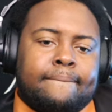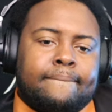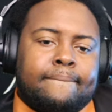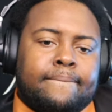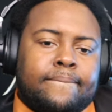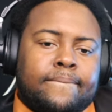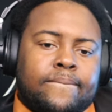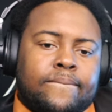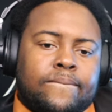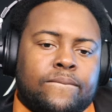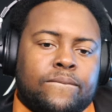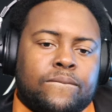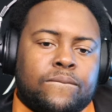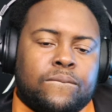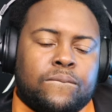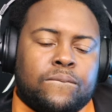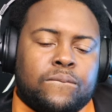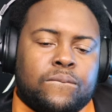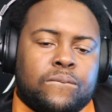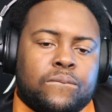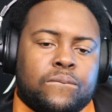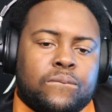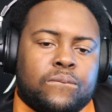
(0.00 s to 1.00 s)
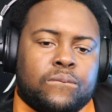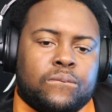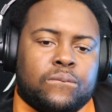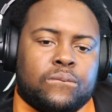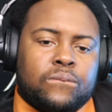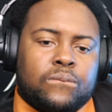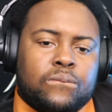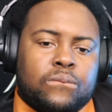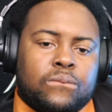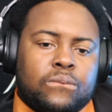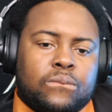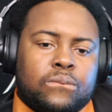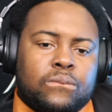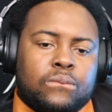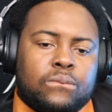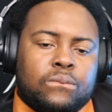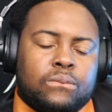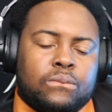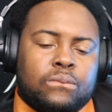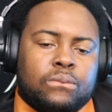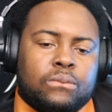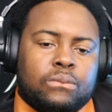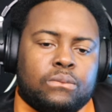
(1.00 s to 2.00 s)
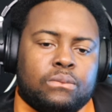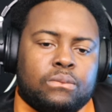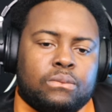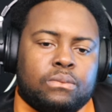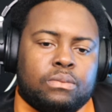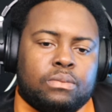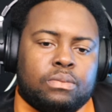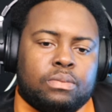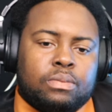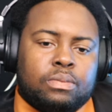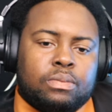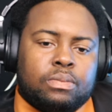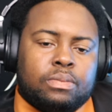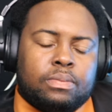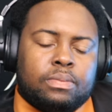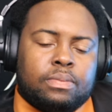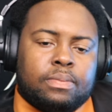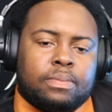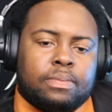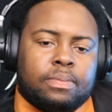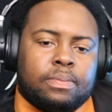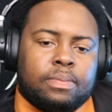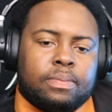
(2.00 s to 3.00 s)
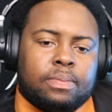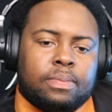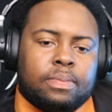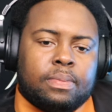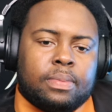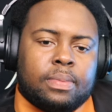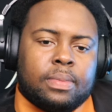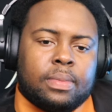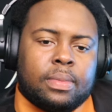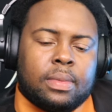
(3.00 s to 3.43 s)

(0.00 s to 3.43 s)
(no one is talking)